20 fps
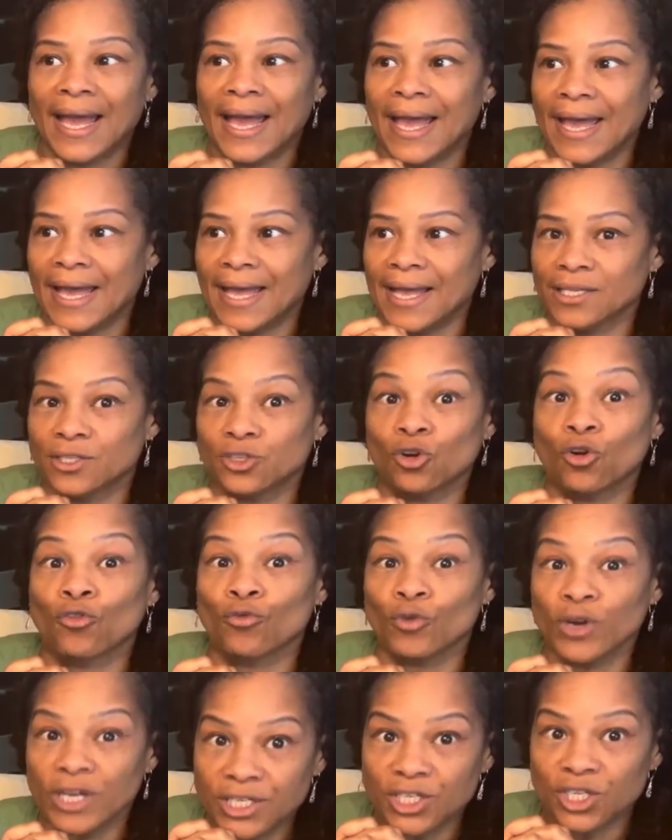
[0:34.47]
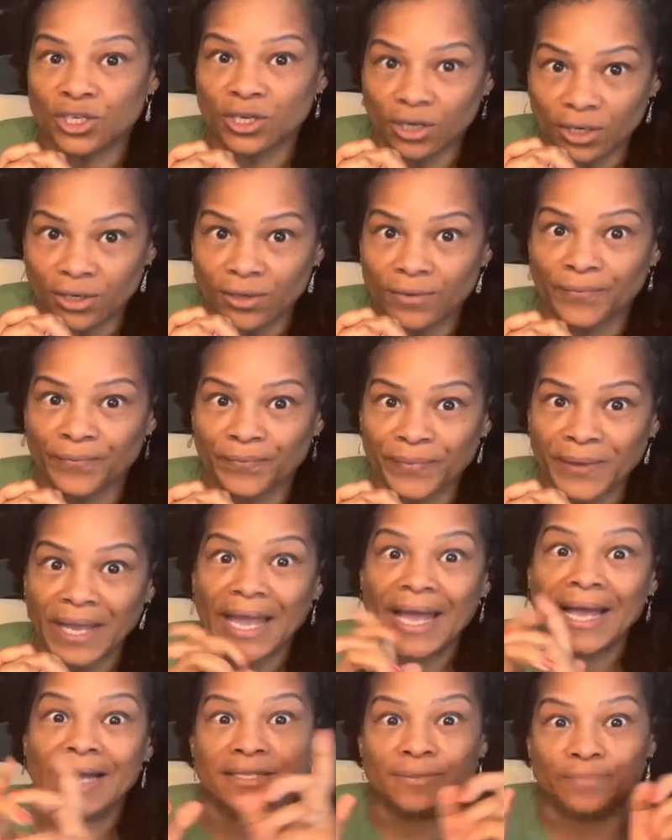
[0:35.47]
as original
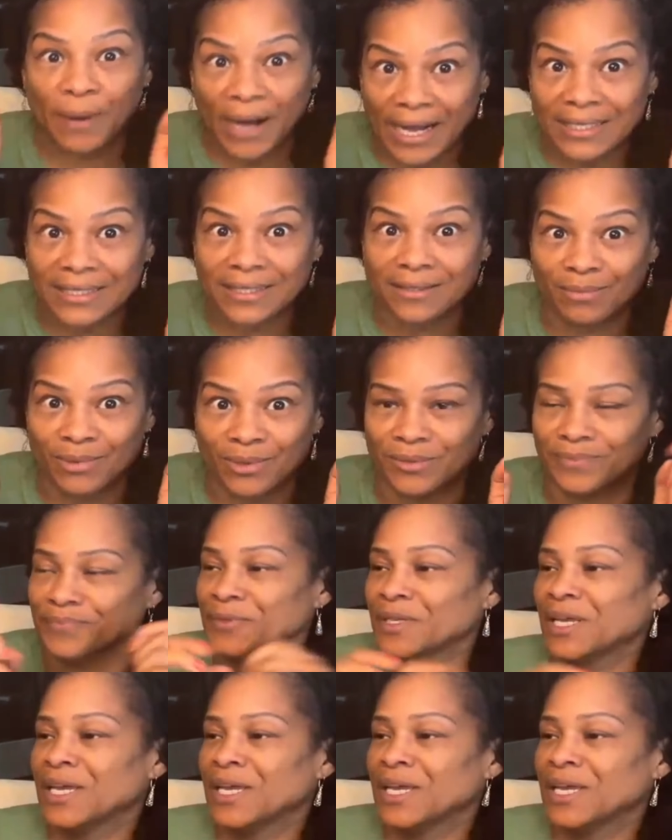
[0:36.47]
as possible.